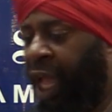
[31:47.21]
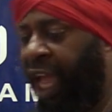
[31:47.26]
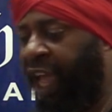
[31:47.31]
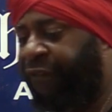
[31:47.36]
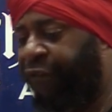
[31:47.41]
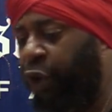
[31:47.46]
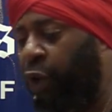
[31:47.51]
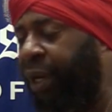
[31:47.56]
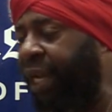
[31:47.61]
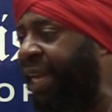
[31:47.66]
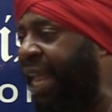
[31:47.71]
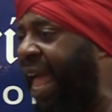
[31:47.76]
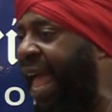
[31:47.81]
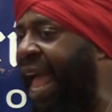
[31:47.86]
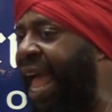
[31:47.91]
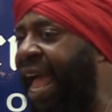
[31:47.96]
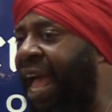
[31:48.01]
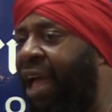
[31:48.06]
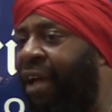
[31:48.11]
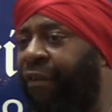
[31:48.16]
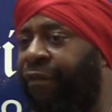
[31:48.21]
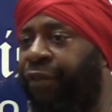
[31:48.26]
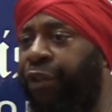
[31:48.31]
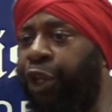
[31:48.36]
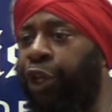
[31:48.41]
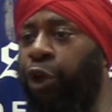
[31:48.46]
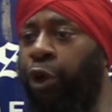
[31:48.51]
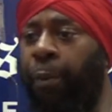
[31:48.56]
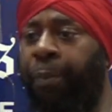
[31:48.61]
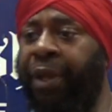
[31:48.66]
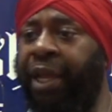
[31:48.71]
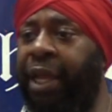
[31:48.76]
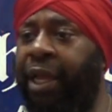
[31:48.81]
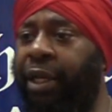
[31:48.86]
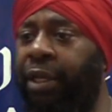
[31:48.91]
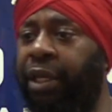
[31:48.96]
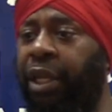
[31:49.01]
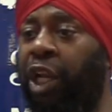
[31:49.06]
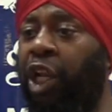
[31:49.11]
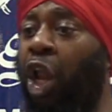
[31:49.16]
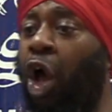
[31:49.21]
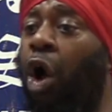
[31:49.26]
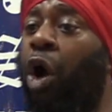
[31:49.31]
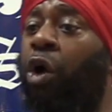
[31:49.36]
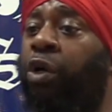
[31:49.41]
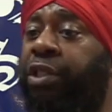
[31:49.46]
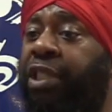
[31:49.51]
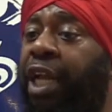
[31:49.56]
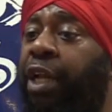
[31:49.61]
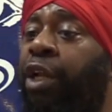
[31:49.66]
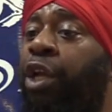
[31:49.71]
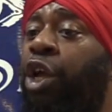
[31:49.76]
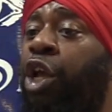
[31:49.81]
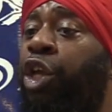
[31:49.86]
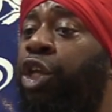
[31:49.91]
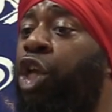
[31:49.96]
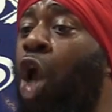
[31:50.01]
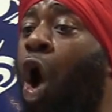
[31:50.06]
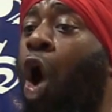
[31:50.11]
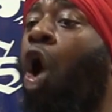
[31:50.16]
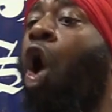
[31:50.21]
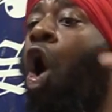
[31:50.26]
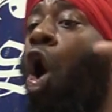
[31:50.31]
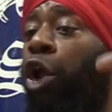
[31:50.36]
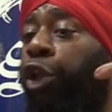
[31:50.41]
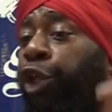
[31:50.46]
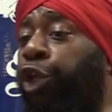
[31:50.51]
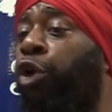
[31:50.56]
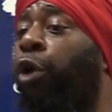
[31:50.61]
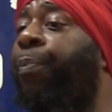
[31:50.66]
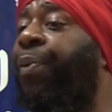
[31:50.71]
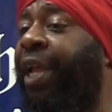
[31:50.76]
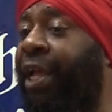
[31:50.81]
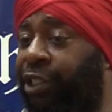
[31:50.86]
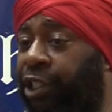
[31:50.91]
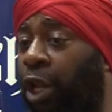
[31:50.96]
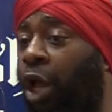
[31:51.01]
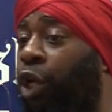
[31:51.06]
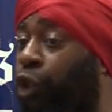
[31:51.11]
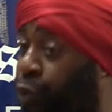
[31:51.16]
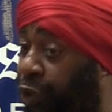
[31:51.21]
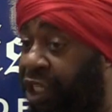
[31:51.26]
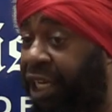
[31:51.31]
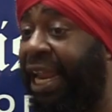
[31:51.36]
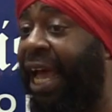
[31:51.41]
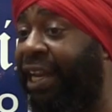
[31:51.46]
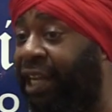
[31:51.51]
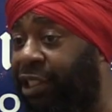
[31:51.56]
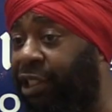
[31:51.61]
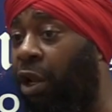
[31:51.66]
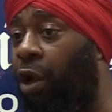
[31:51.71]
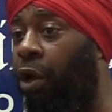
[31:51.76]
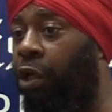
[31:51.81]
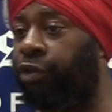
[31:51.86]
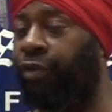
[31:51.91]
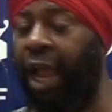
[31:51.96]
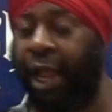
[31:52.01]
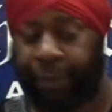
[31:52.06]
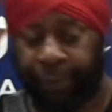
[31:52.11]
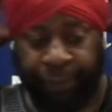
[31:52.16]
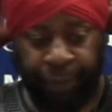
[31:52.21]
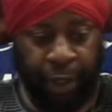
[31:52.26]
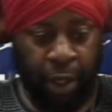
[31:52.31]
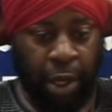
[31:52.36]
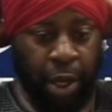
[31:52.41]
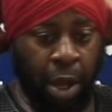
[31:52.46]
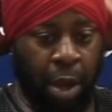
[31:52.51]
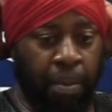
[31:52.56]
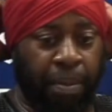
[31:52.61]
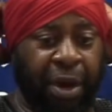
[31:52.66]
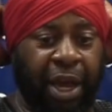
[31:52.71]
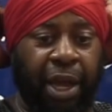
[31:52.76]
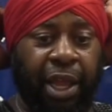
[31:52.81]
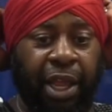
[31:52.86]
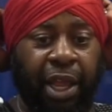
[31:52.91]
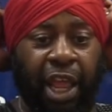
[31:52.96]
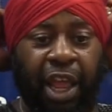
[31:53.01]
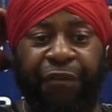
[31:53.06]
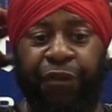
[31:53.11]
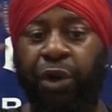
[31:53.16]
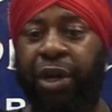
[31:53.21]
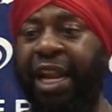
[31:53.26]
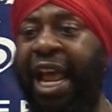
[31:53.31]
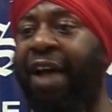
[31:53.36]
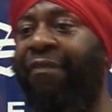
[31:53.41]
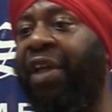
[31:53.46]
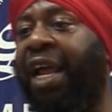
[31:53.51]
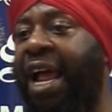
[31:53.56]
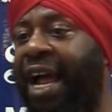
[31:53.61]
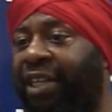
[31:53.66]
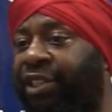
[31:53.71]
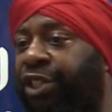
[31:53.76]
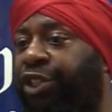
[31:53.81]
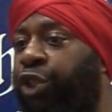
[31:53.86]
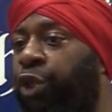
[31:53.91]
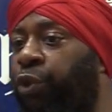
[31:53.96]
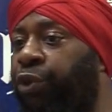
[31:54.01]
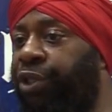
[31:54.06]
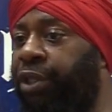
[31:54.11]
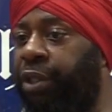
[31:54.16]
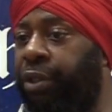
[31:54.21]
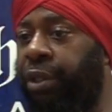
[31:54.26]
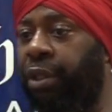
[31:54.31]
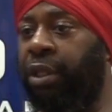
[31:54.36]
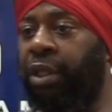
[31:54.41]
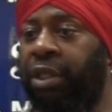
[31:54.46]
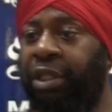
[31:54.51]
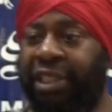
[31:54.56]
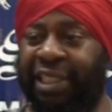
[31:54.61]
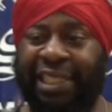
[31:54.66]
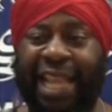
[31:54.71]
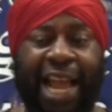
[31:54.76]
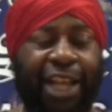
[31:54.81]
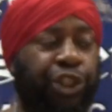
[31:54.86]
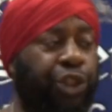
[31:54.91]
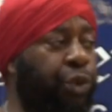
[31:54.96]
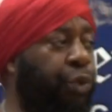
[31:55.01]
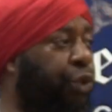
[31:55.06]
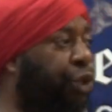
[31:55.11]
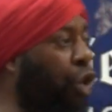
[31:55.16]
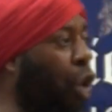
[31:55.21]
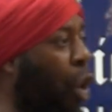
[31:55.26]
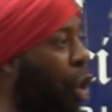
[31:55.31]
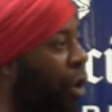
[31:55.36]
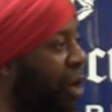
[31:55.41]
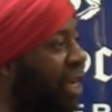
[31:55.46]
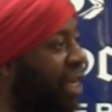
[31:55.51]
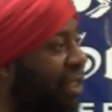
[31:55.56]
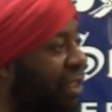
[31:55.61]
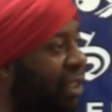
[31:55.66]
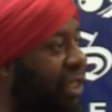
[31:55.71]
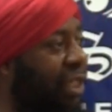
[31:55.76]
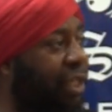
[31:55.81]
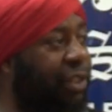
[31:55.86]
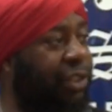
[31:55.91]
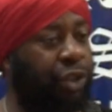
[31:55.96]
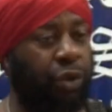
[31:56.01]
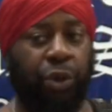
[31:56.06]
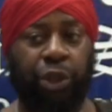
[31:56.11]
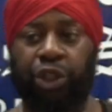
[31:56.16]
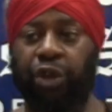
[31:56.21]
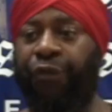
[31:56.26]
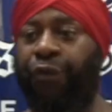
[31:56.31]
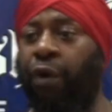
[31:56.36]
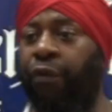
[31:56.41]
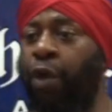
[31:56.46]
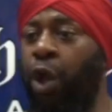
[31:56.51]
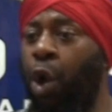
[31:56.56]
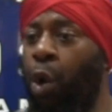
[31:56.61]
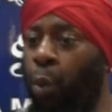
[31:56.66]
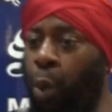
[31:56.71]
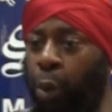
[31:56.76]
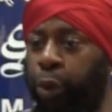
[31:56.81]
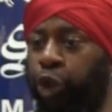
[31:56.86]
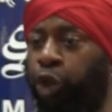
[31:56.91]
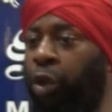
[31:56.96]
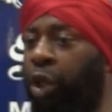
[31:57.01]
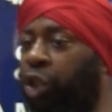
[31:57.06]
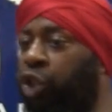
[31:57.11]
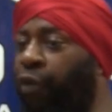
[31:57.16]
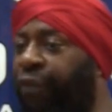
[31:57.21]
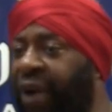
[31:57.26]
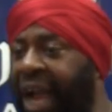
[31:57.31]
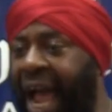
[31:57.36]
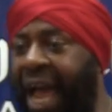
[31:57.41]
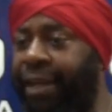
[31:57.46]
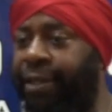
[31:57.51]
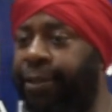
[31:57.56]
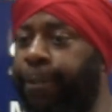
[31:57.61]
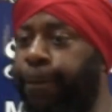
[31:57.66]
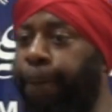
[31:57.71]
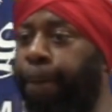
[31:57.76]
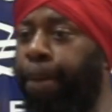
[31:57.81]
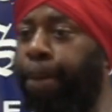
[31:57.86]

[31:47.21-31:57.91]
If you didn't have the laws that y'all call the Europeans' laws, which are not his laws, right? But if you didn't have the Constitution, statutes, ordinances, so on and so forth, what would you look to for guidance?